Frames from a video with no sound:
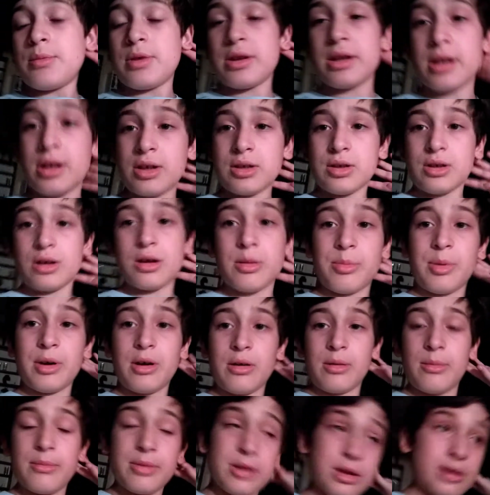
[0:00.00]
just gonna talk
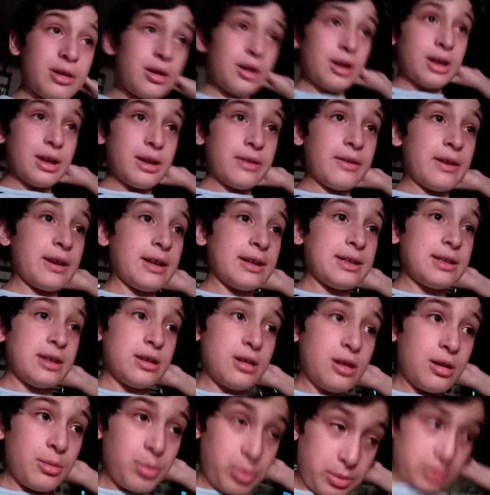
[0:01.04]
about. I'm sorry that I didn't
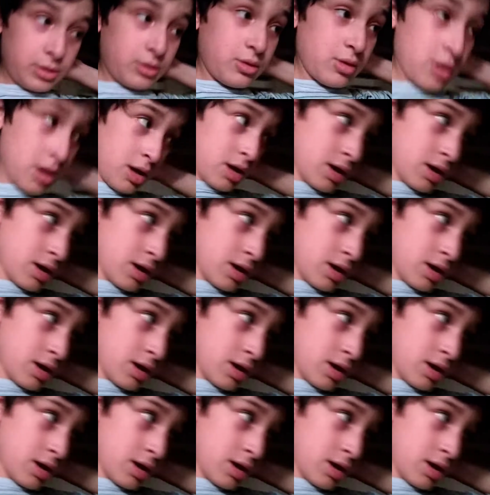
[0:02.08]
upload